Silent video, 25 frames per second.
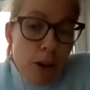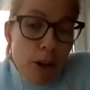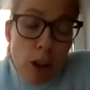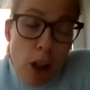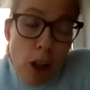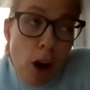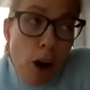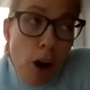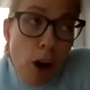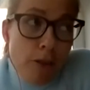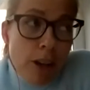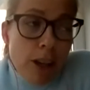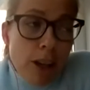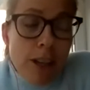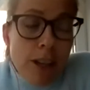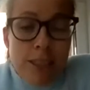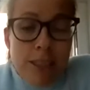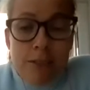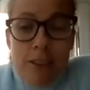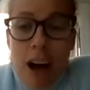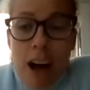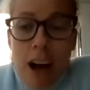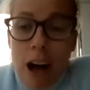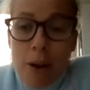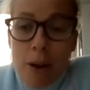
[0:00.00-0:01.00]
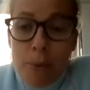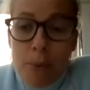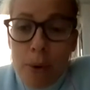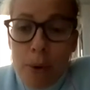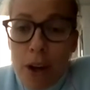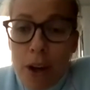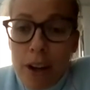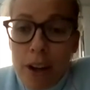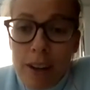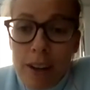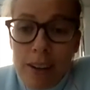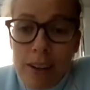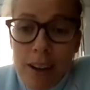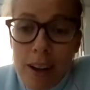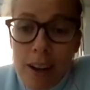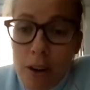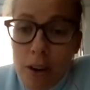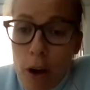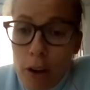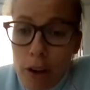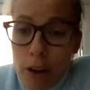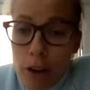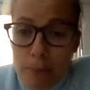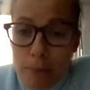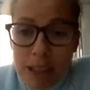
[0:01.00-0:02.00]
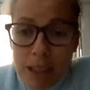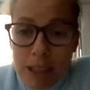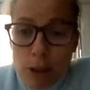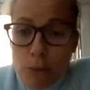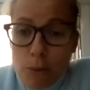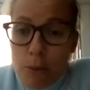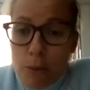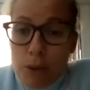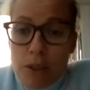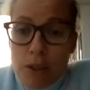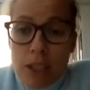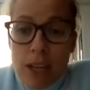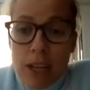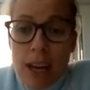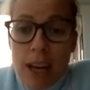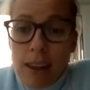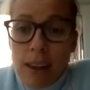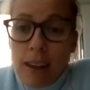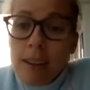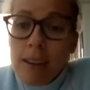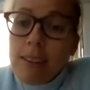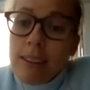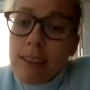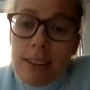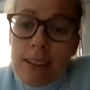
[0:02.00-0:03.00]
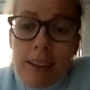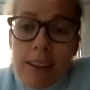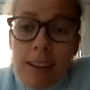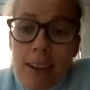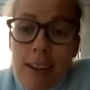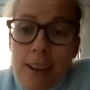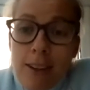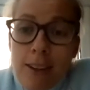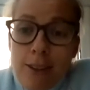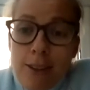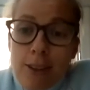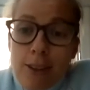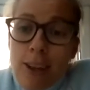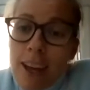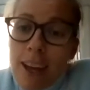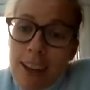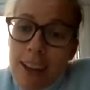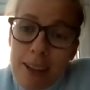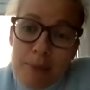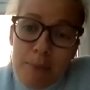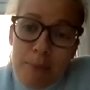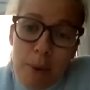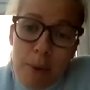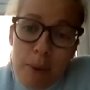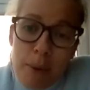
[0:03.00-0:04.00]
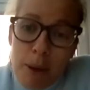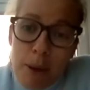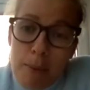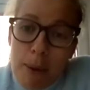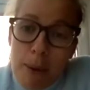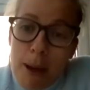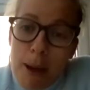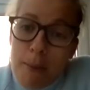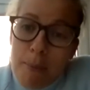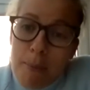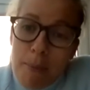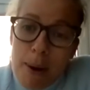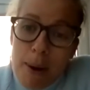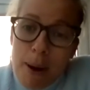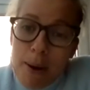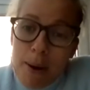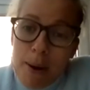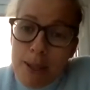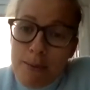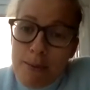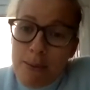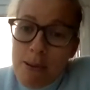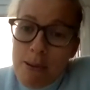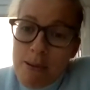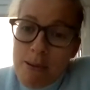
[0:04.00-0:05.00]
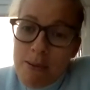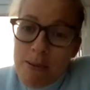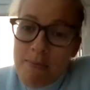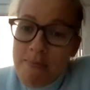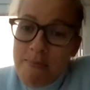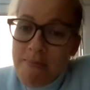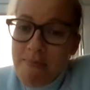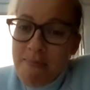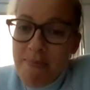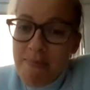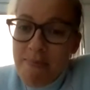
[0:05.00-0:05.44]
a lot of years of hard work and all the medals put together. So yeah, that's probably my proudest moment.